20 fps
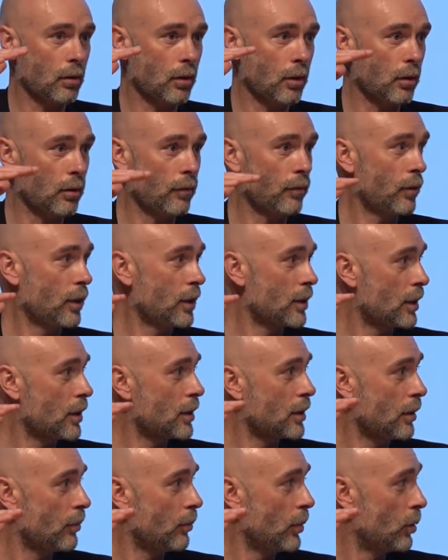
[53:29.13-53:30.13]
over
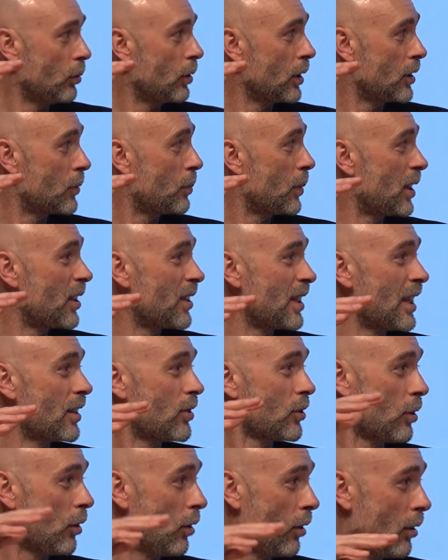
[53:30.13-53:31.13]
existing buildings because
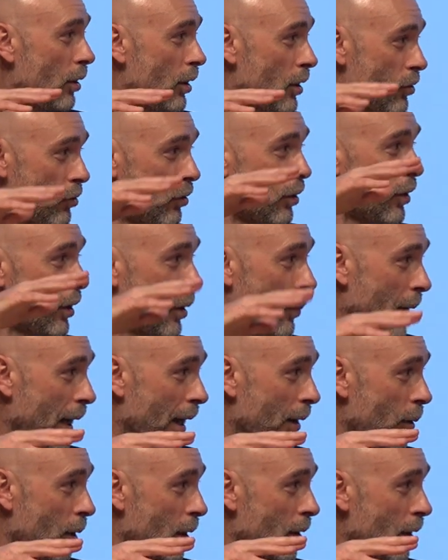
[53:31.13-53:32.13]
it's got a stronger
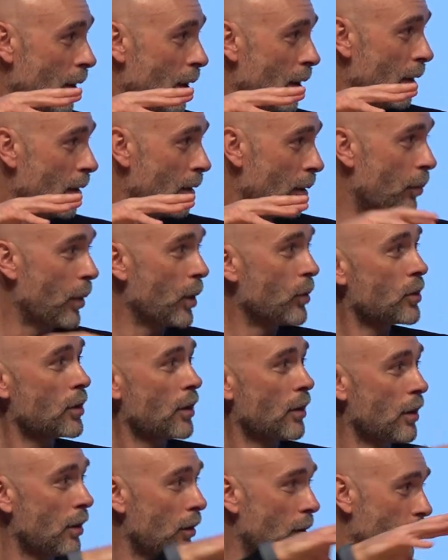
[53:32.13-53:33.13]
power than most
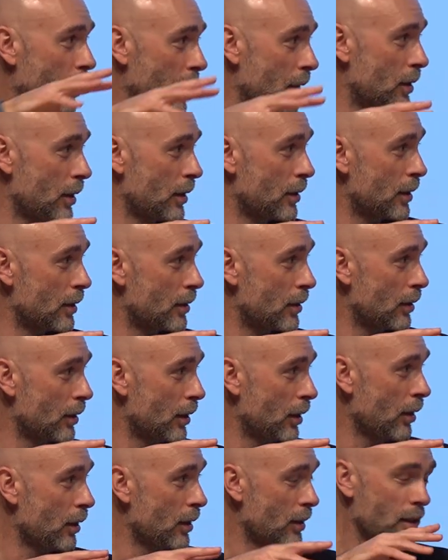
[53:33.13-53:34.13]
of the other big cities in the
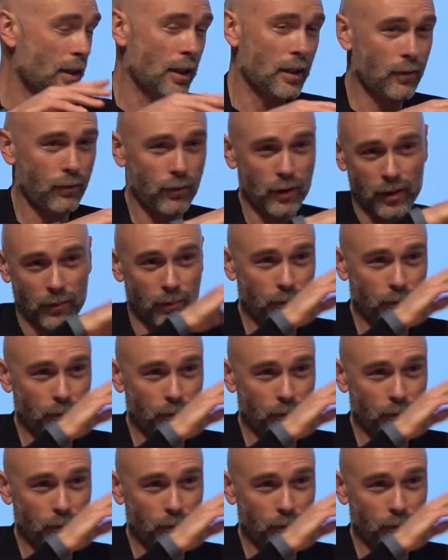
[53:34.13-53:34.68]
United States,